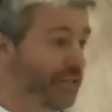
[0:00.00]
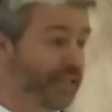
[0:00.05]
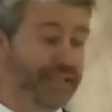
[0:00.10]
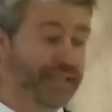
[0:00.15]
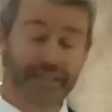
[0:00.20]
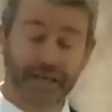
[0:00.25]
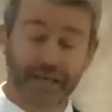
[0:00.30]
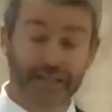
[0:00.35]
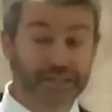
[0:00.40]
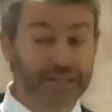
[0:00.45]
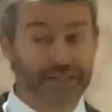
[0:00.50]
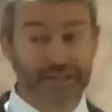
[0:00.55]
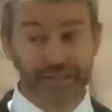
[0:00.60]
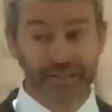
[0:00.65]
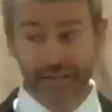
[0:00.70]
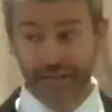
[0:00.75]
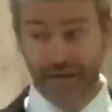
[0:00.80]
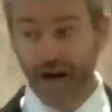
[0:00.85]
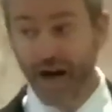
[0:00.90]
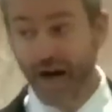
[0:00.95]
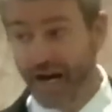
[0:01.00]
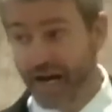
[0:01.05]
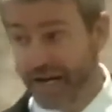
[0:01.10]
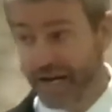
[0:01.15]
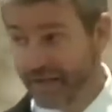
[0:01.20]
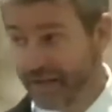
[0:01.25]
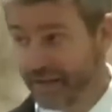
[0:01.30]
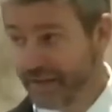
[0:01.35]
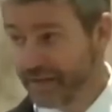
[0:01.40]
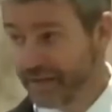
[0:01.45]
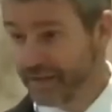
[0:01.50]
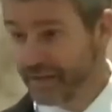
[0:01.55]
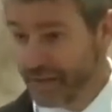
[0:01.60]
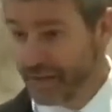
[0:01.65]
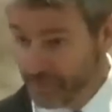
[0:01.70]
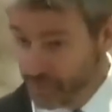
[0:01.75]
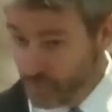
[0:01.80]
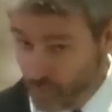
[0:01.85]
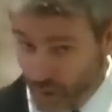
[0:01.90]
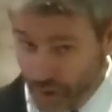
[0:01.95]
See, he doesn't deny
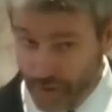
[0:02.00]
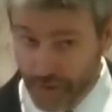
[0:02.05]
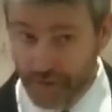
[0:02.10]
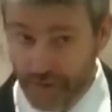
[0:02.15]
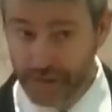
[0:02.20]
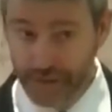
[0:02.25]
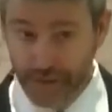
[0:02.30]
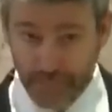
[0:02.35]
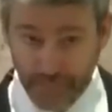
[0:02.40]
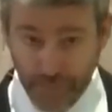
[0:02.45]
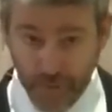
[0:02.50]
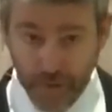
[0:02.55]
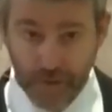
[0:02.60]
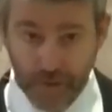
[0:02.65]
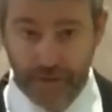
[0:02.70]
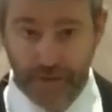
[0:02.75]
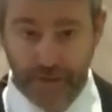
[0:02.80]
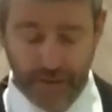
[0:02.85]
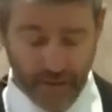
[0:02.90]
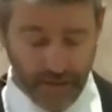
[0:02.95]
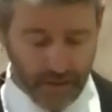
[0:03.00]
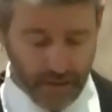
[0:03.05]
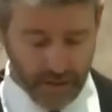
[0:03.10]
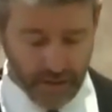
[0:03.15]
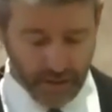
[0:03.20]
that the word is important.